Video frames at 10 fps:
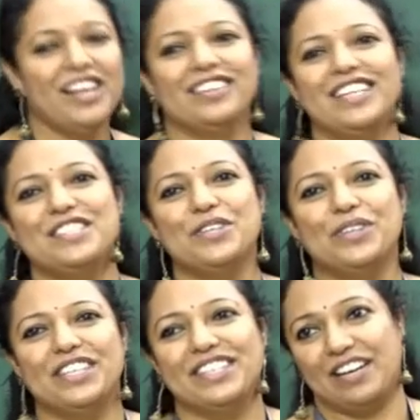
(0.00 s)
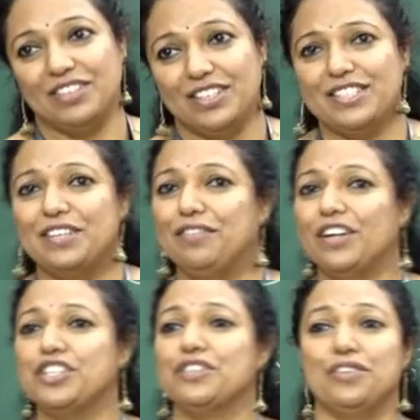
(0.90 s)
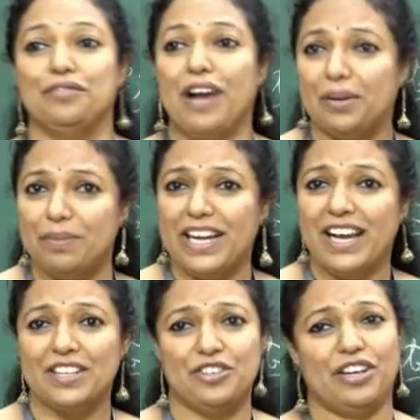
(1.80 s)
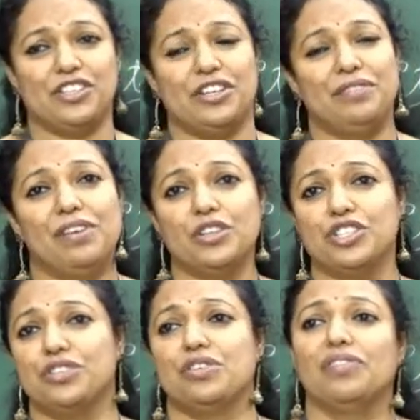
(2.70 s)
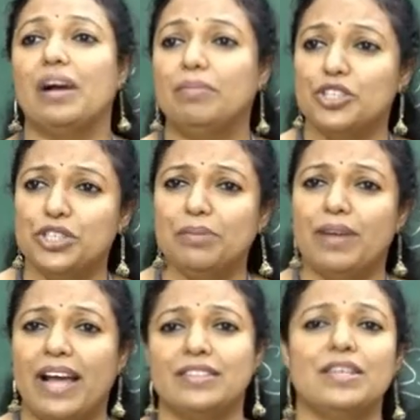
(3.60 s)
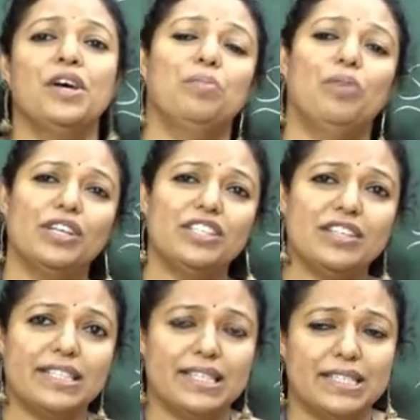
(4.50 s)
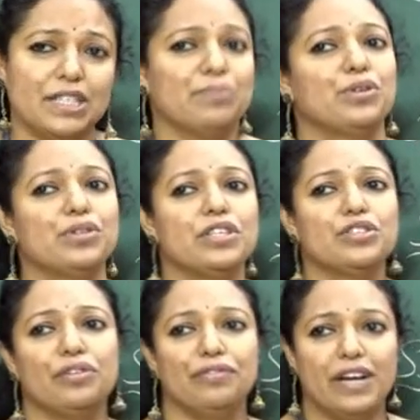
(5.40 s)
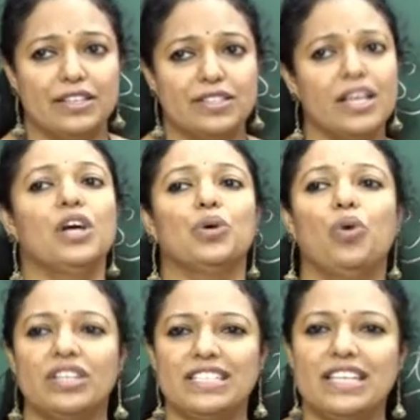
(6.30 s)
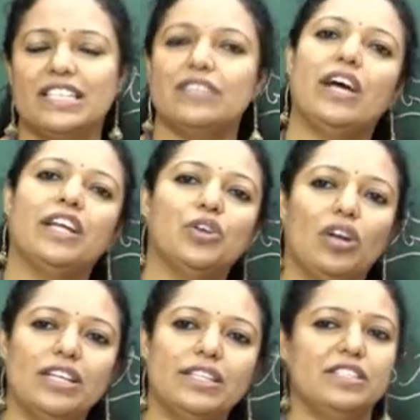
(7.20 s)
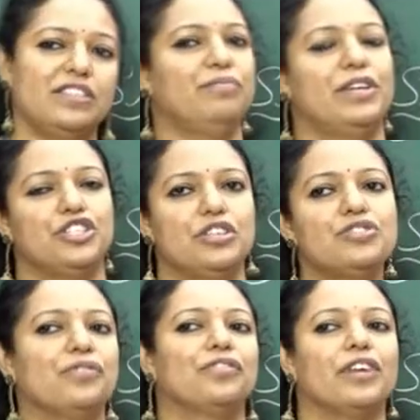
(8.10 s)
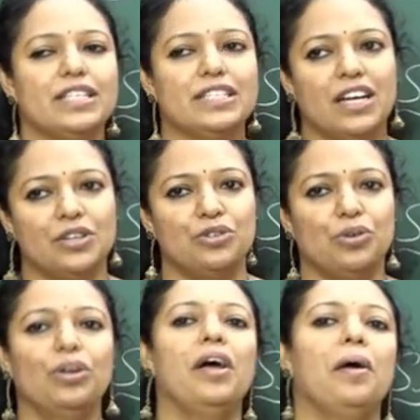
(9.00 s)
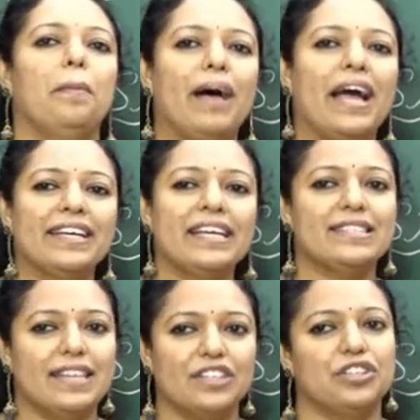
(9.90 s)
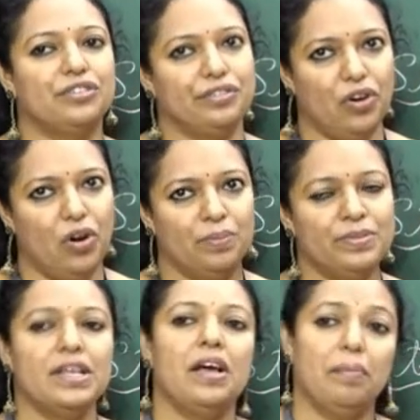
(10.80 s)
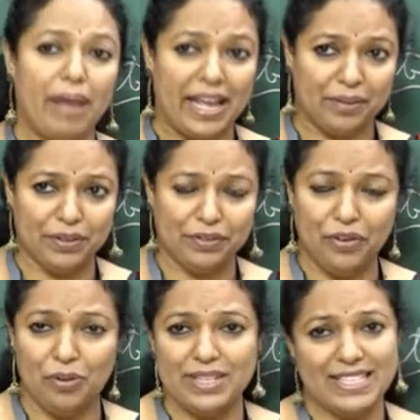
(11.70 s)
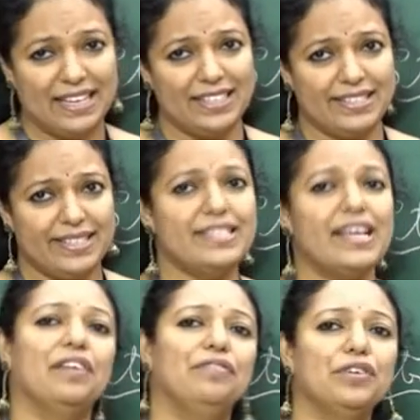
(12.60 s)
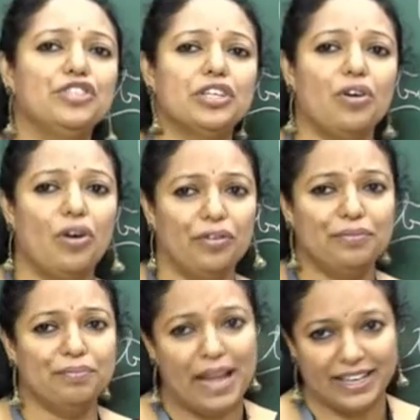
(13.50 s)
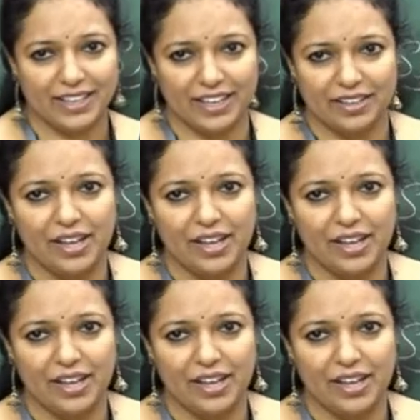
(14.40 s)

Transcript: This unit covers the functions of RBI, structure and functions of commercial banks, monetary system, sources of funds, quantitative and qualitative measures of credit control, banking sector reforms, bank performance analysis and future of banking.